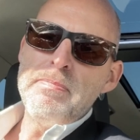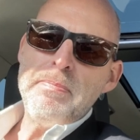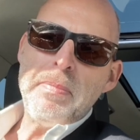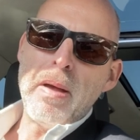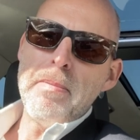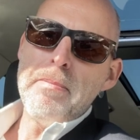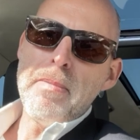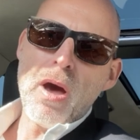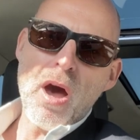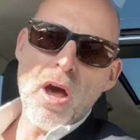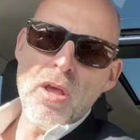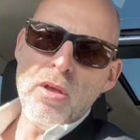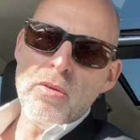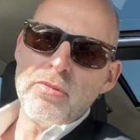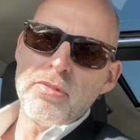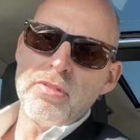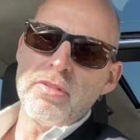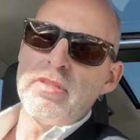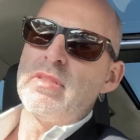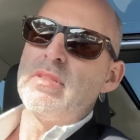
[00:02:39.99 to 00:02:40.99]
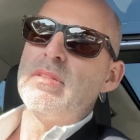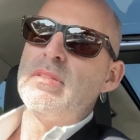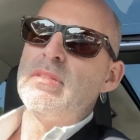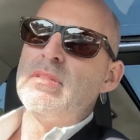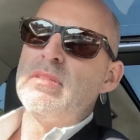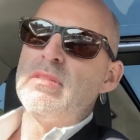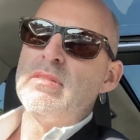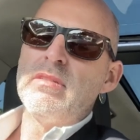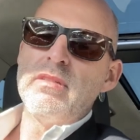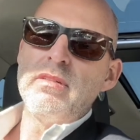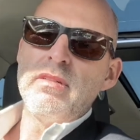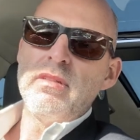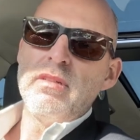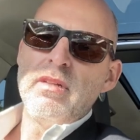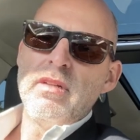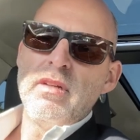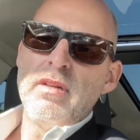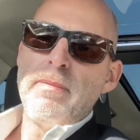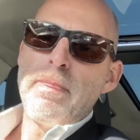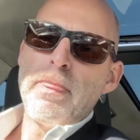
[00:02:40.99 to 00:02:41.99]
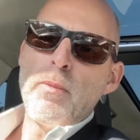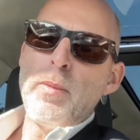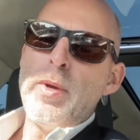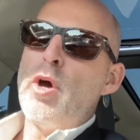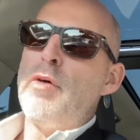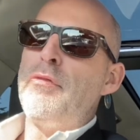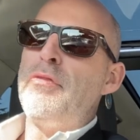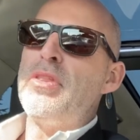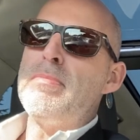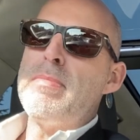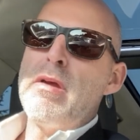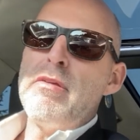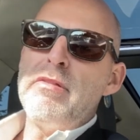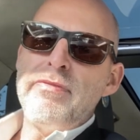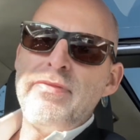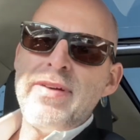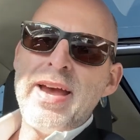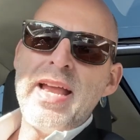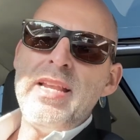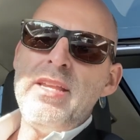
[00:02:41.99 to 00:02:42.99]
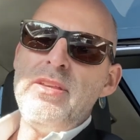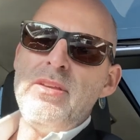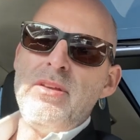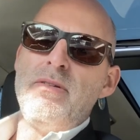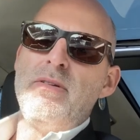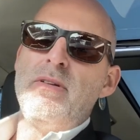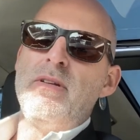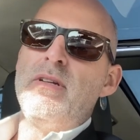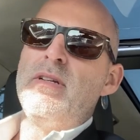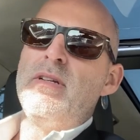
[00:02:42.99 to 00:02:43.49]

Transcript: By miles, we offer the most value.